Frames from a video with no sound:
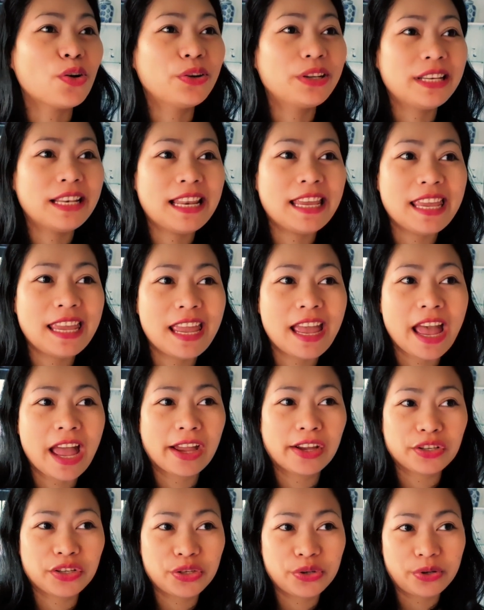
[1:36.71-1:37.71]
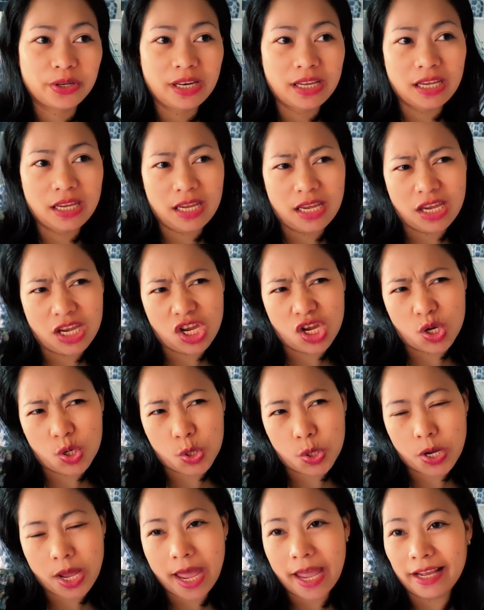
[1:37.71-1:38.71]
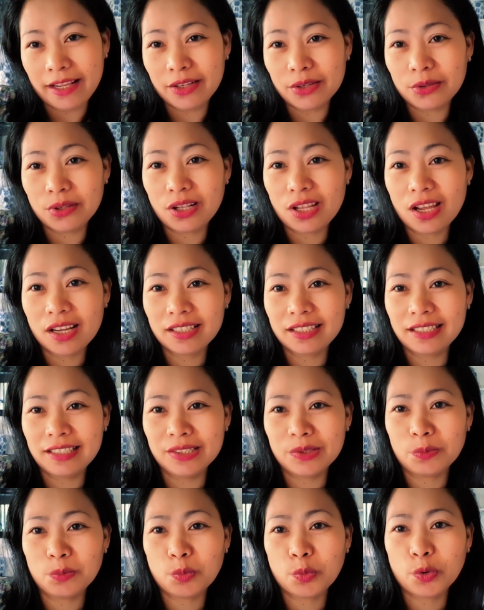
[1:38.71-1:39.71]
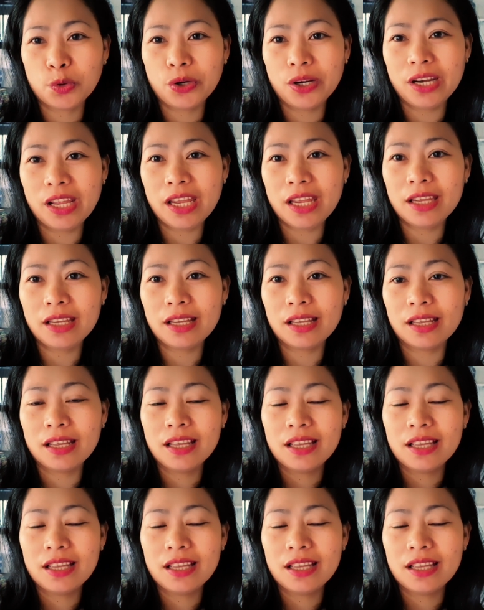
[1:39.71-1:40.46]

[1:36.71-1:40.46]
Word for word: only actually eight o'clock in the morning.